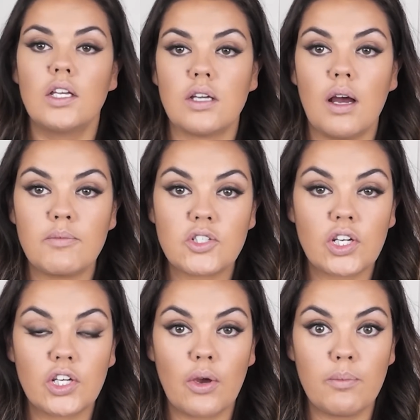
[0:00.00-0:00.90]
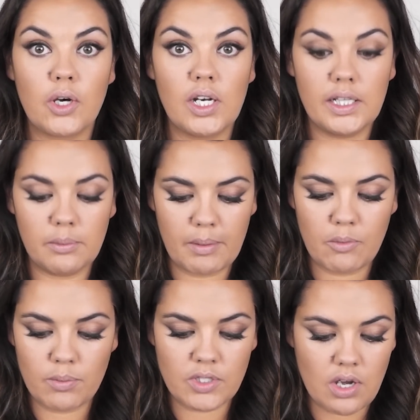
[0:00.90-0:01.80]
So I'm just going to go and put a little bit
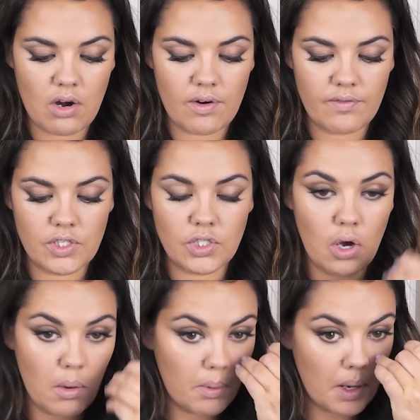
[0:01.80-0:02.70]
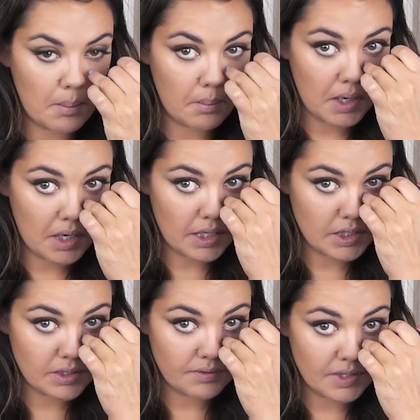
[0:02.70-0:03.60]
more mascara over the top. My
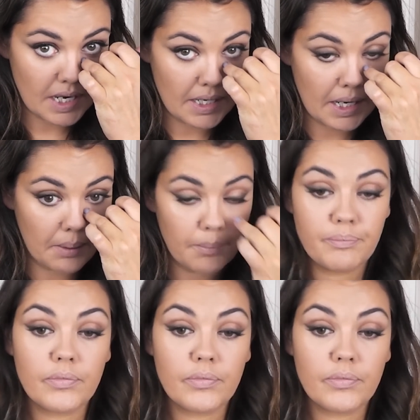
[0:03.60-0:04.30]
eyelashes have set now,